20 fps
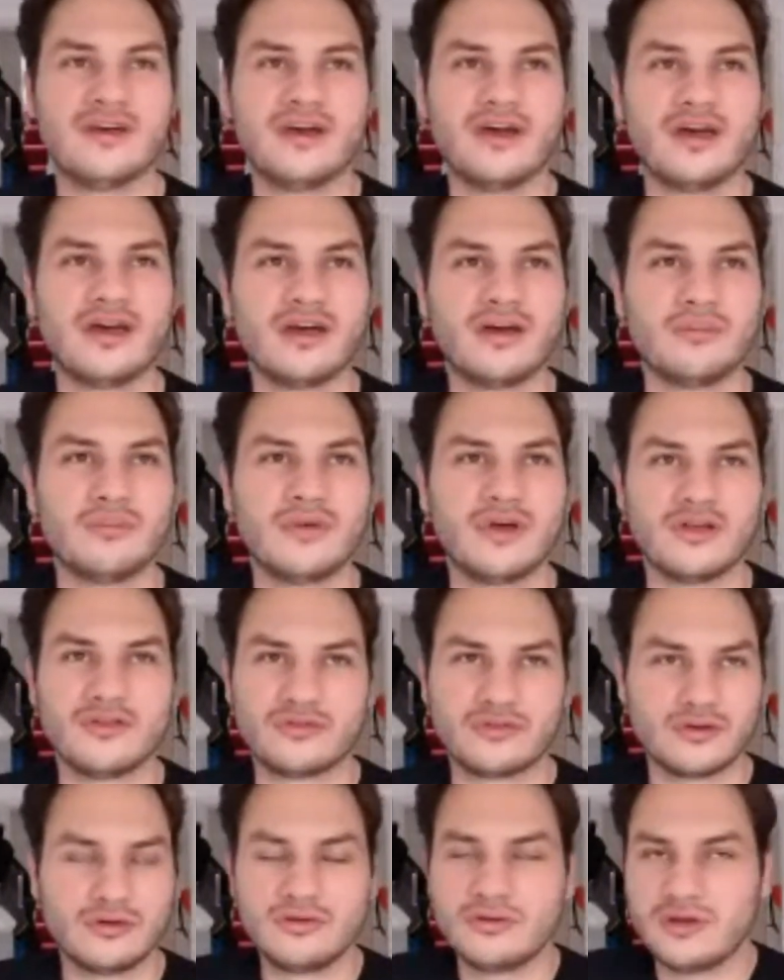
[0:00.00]

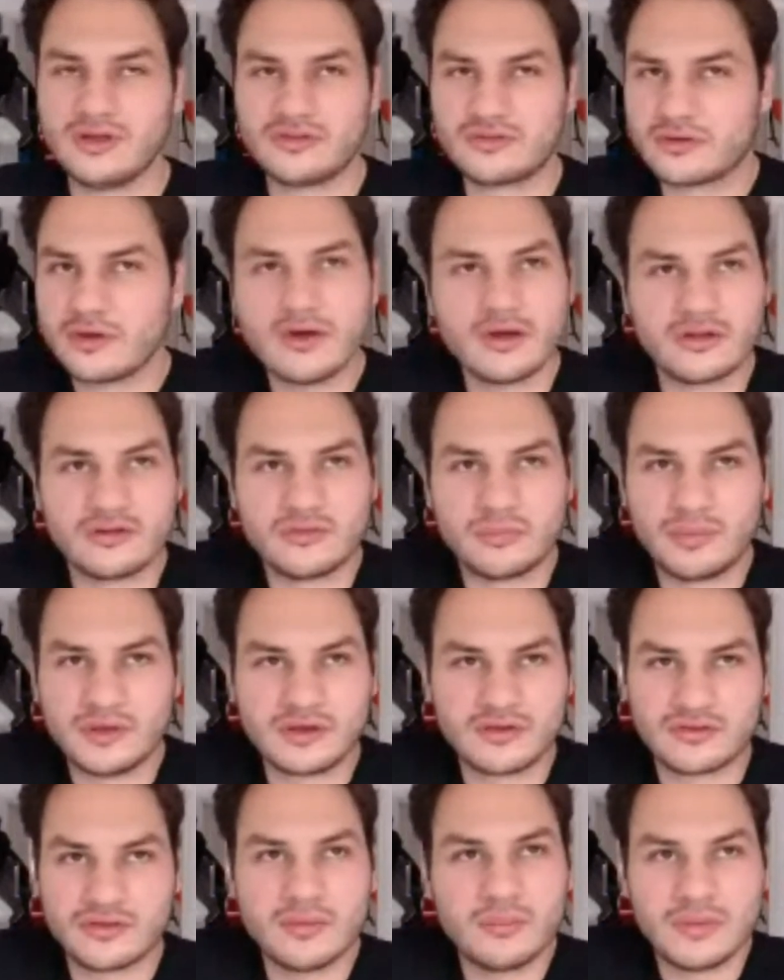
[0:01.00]
And so it's good
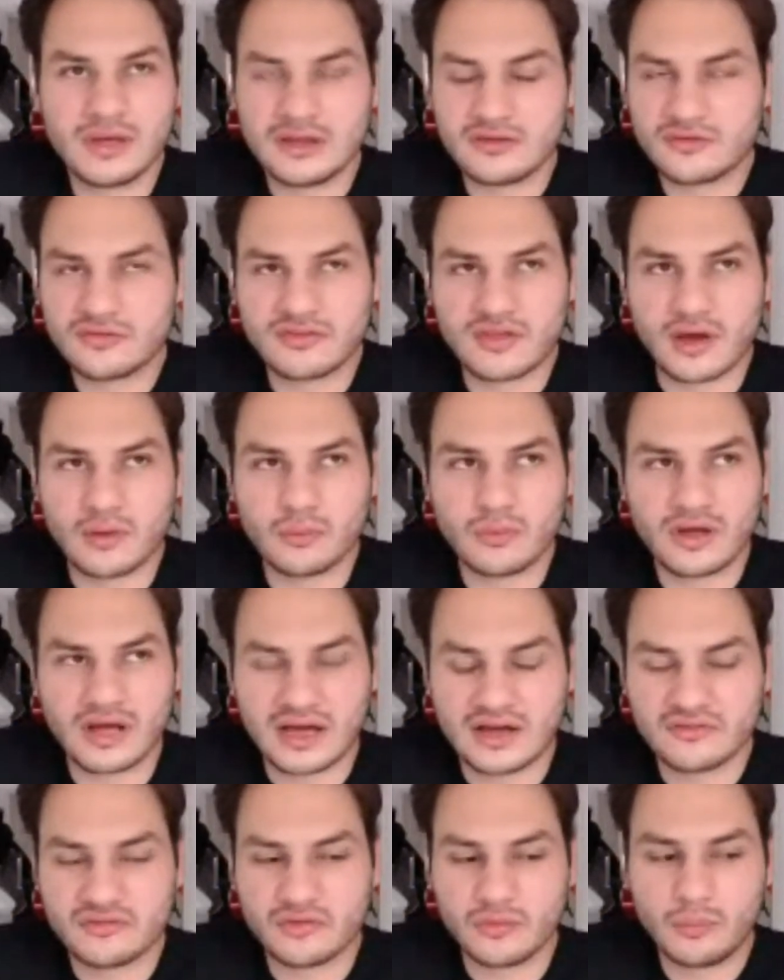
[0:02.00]
because it means that we'll
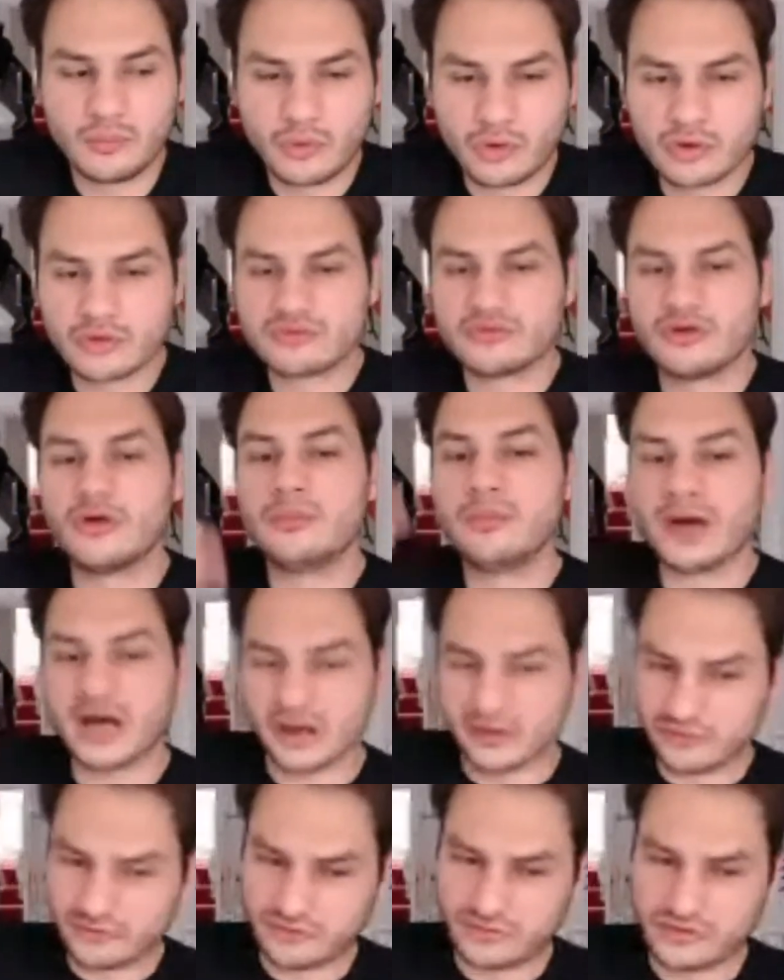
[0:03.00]
have a more
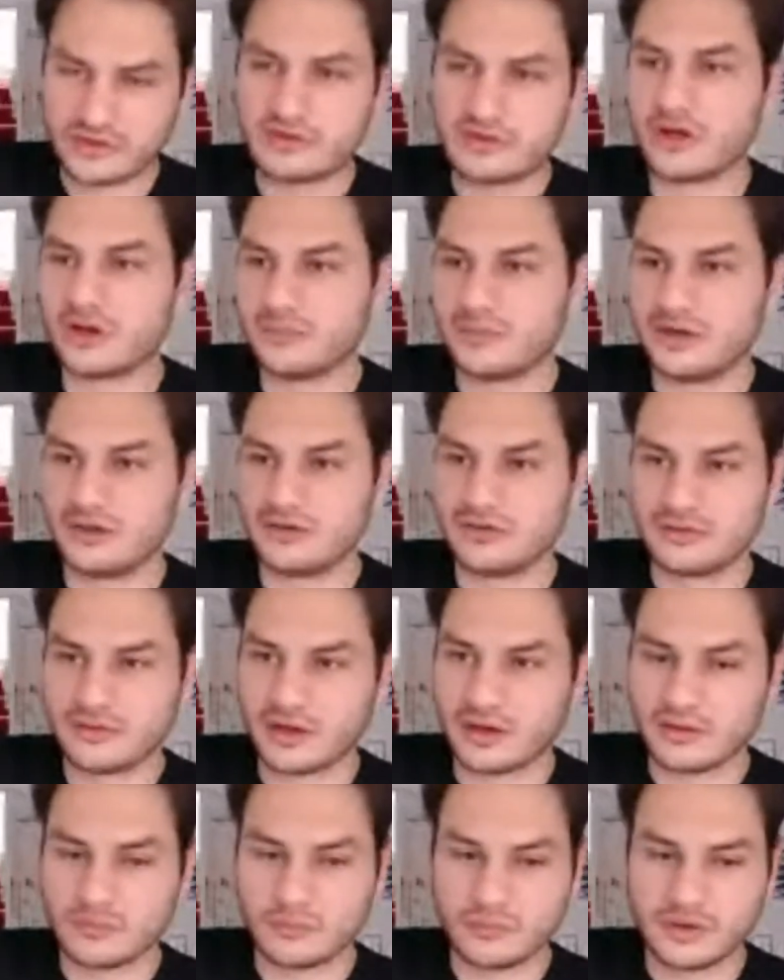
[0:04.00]
robust economy
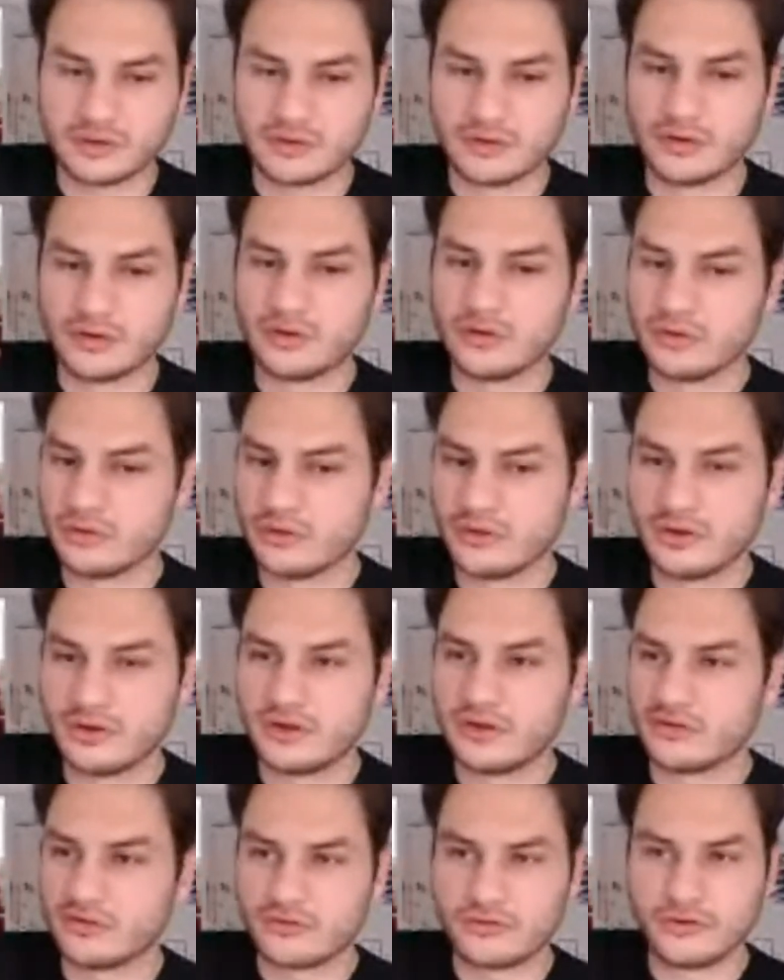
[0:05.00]
that we can all,
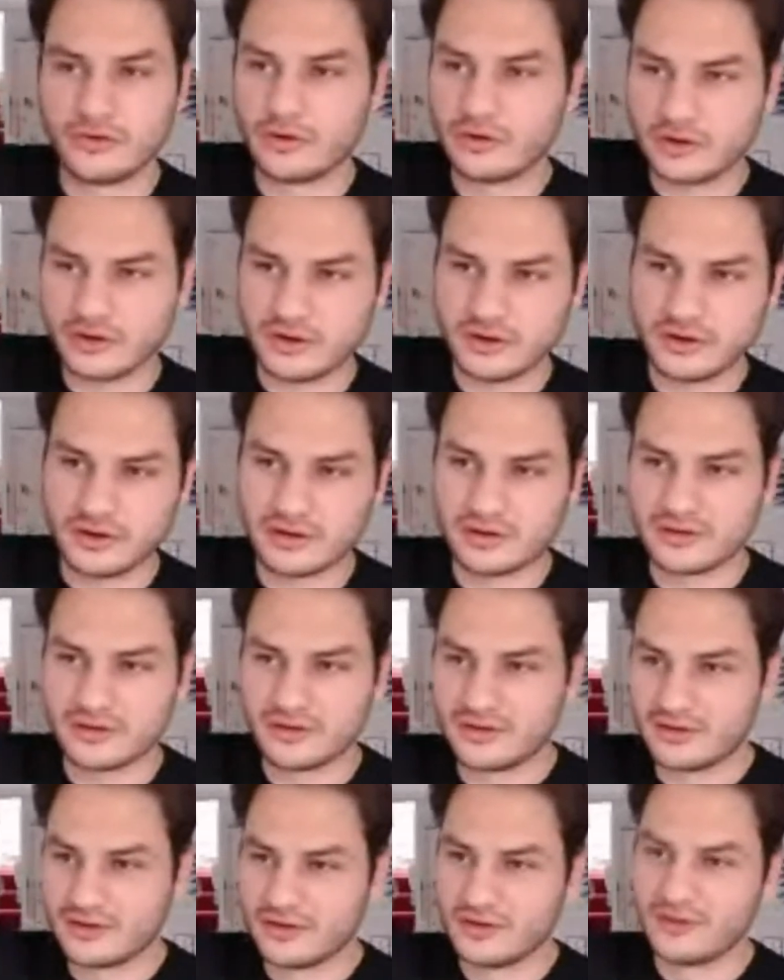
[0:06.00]
it's not gonna,